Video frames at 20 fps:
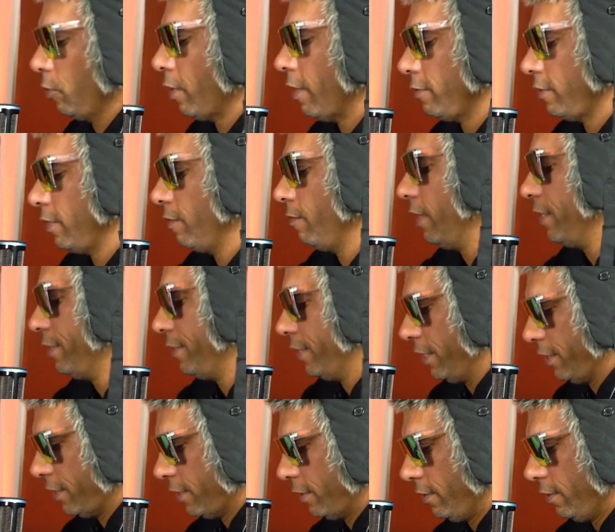throughout
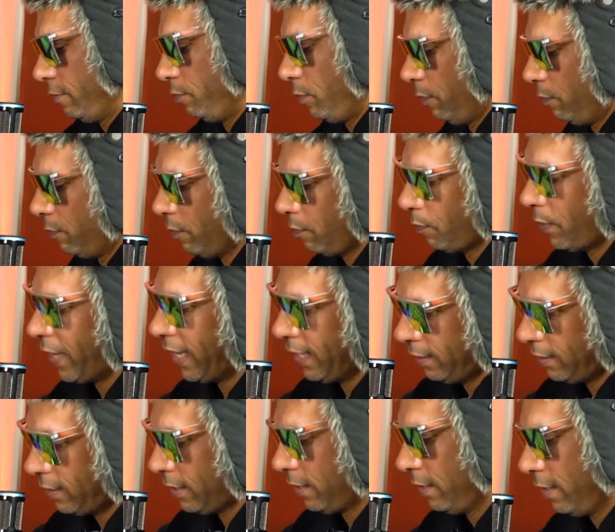civilizations, people
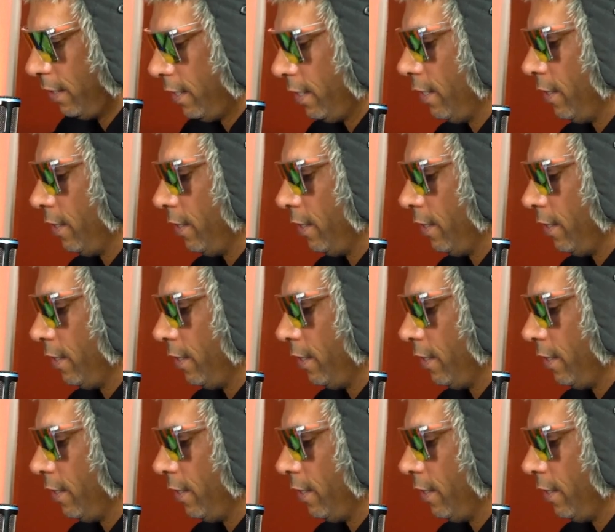painted